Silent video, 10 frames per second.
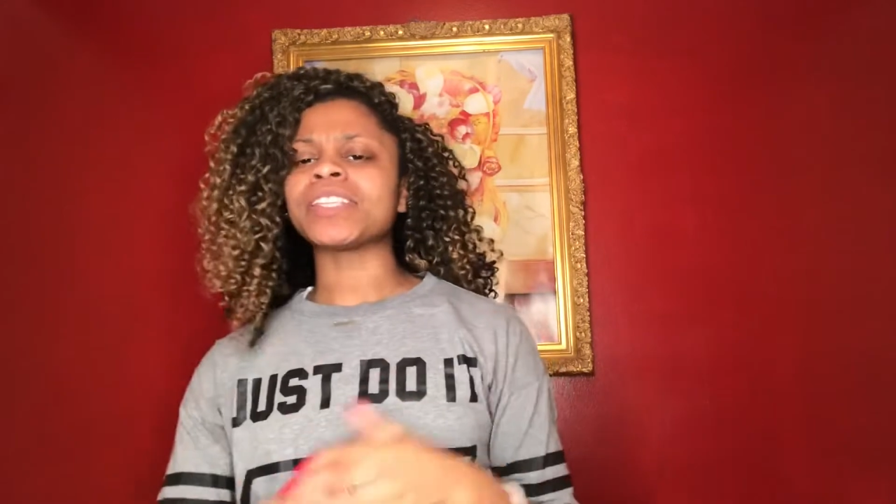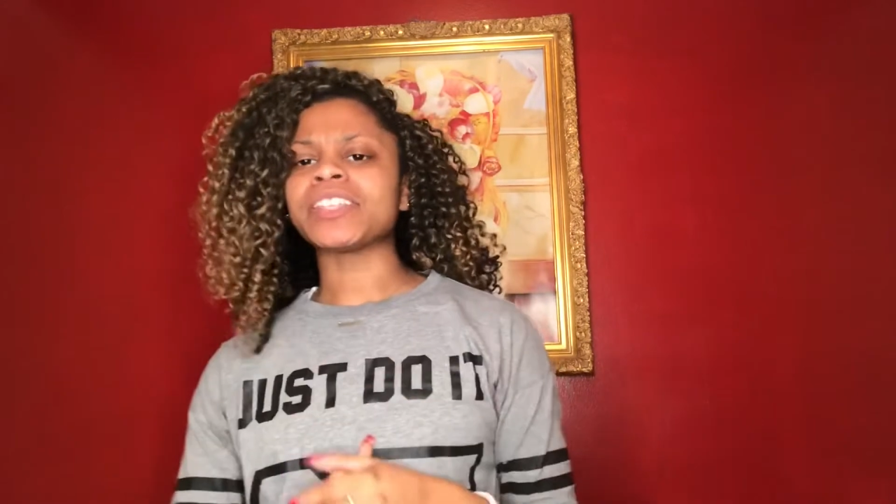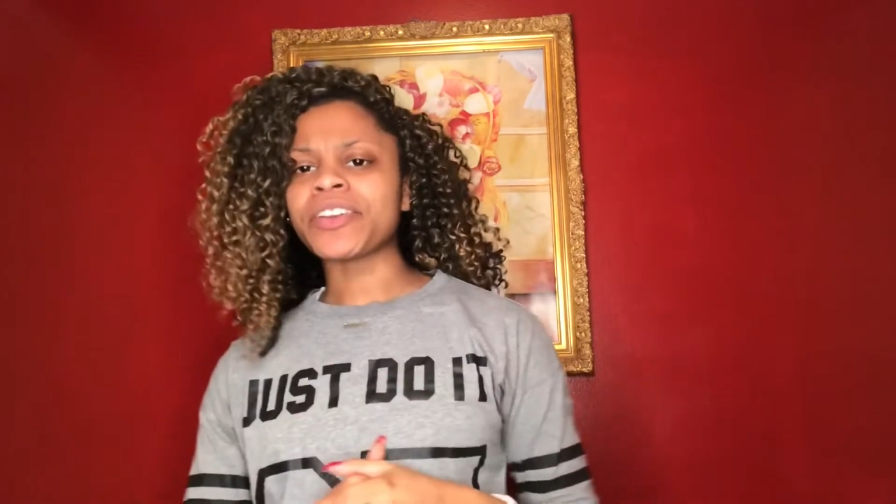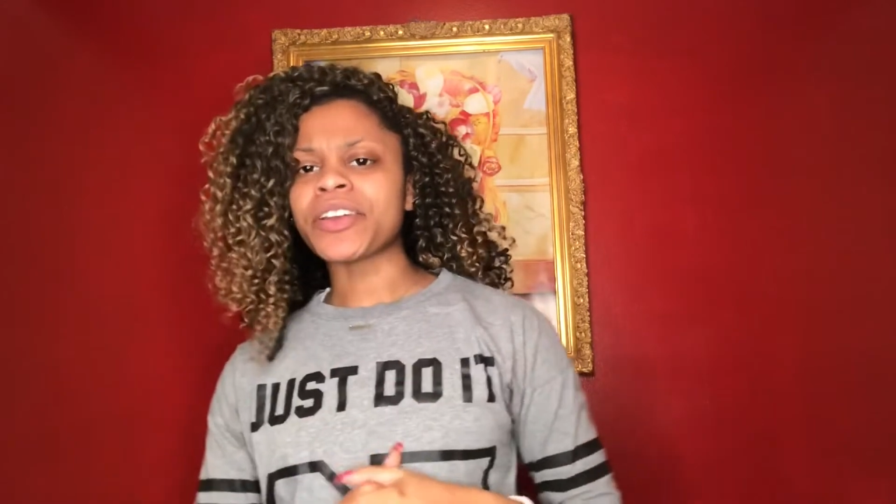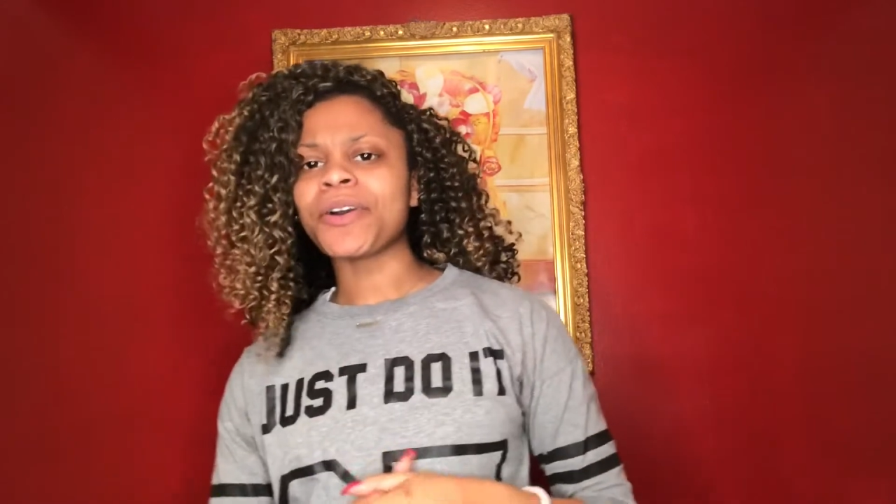
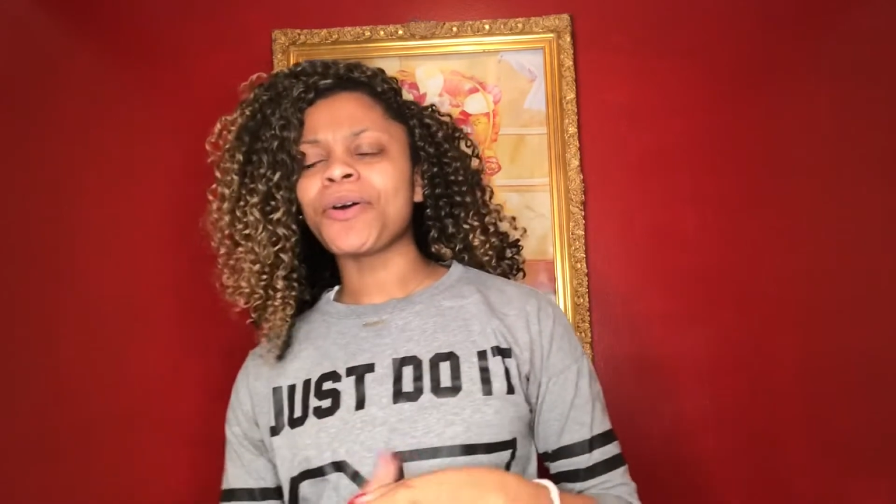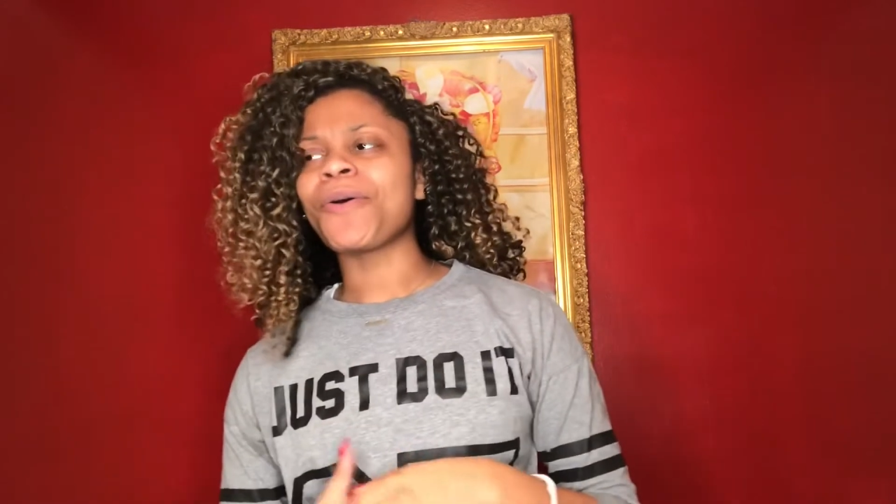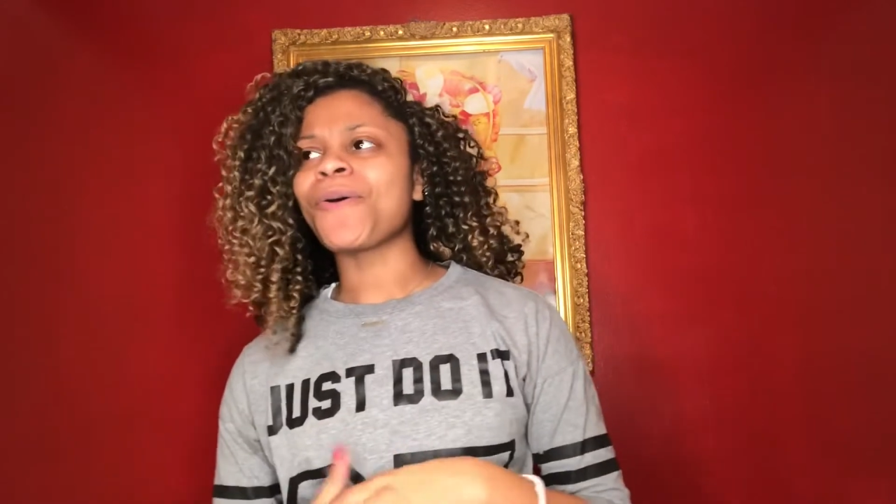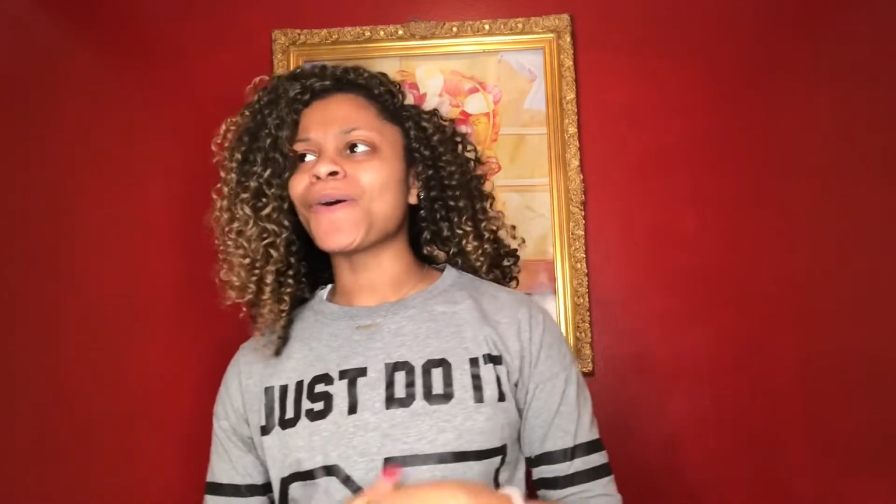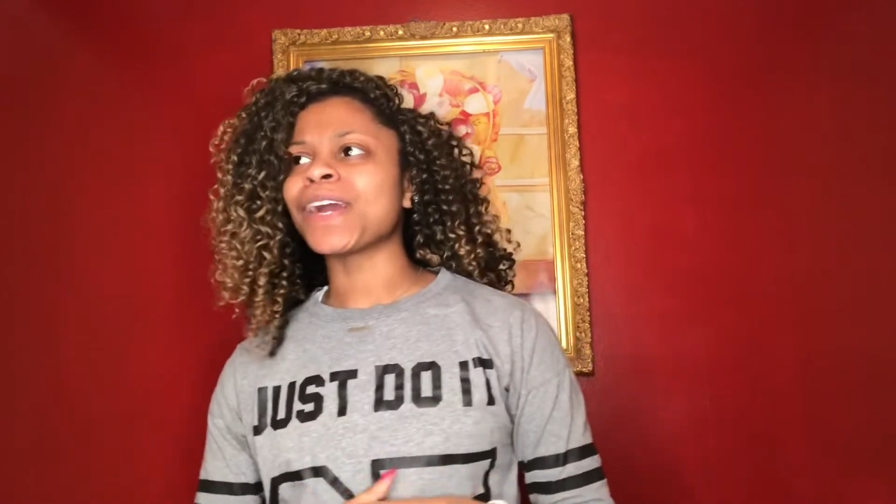material,
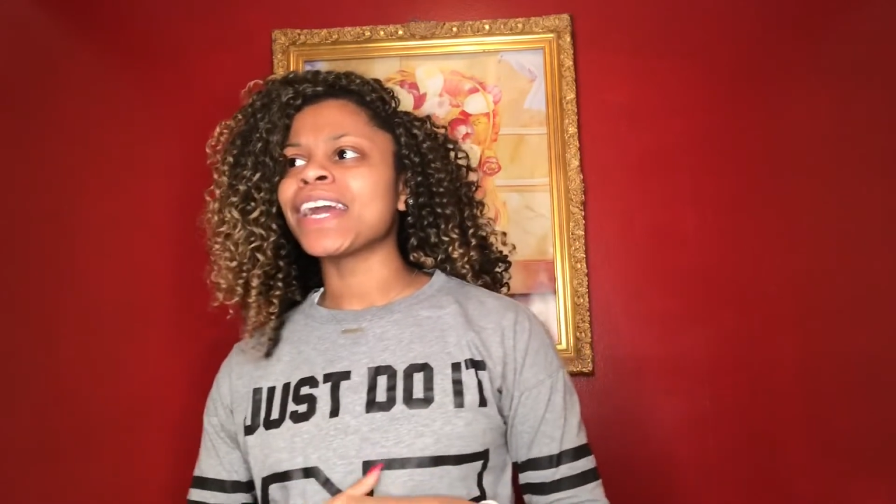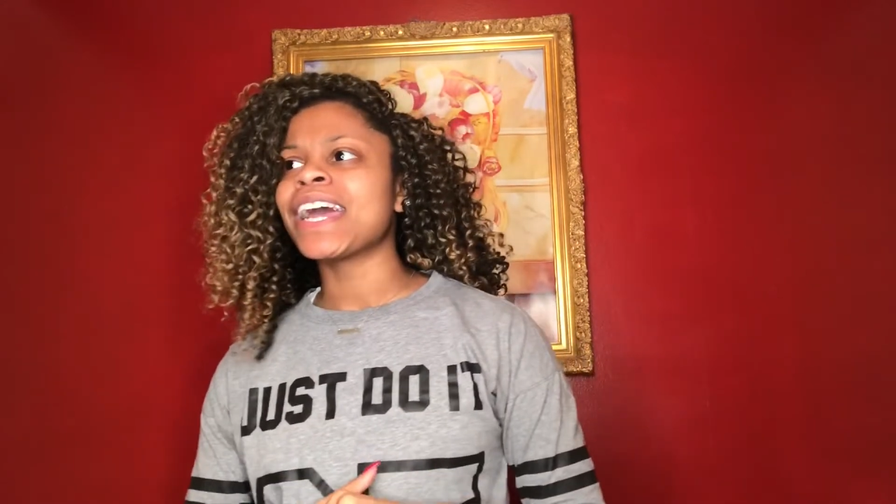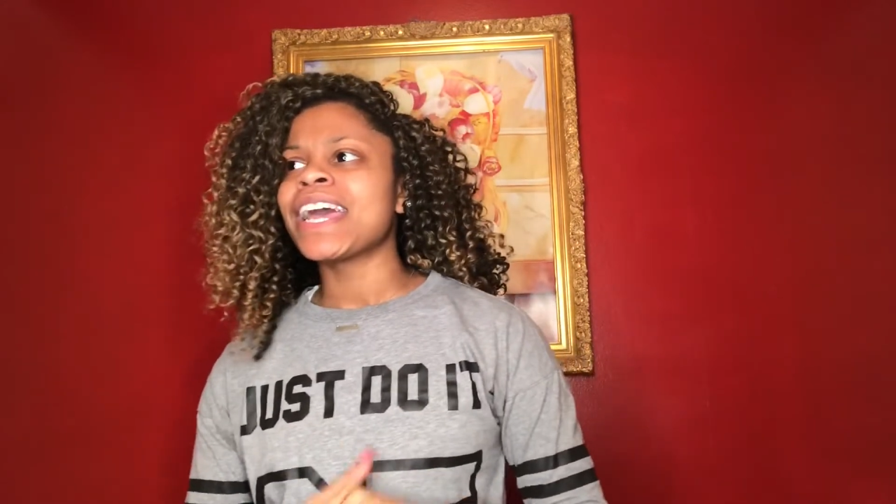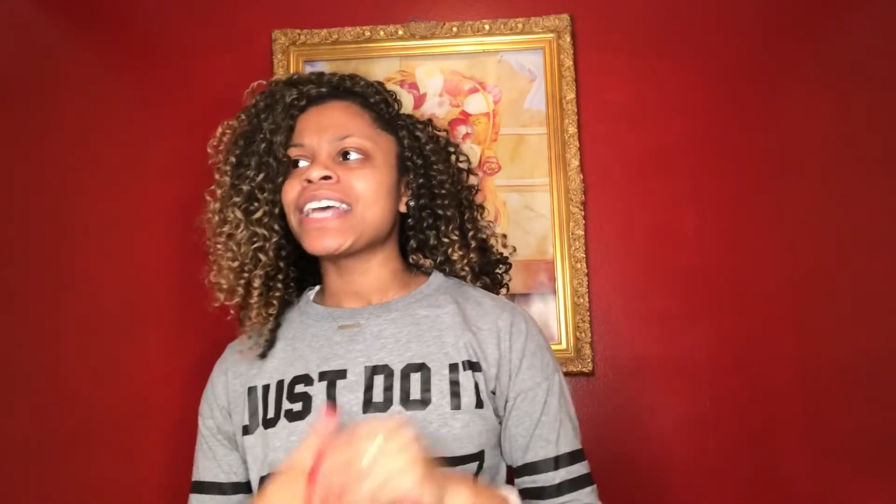or